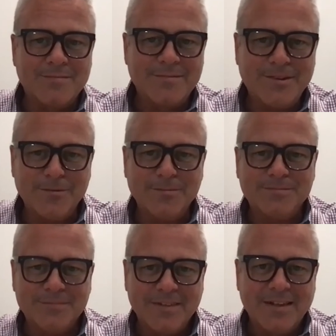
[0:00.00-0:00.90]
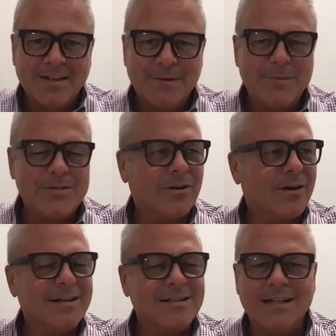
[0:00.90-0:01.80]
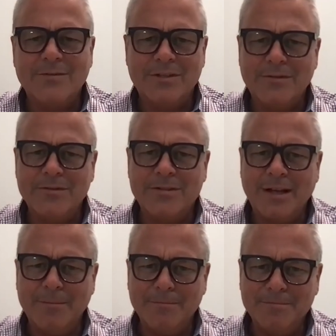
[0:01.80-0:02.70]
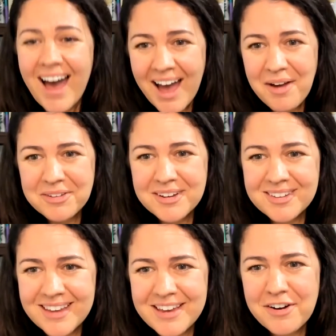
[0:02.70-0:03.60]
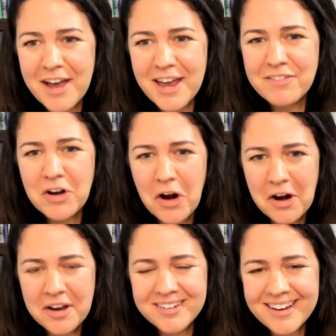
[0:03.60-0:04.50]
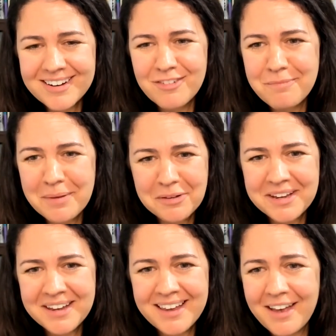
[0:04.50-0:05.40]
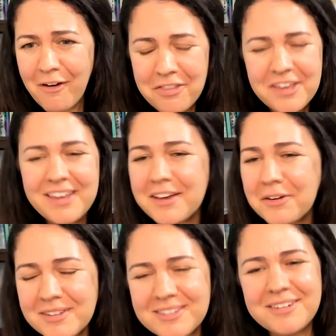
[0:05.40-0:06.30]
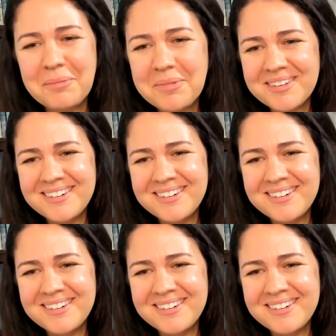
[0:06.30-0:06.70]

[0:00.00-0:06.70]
So maybe it's an architect of a different type. I was going to say, you're kind of an architect of building healthy ecosystems.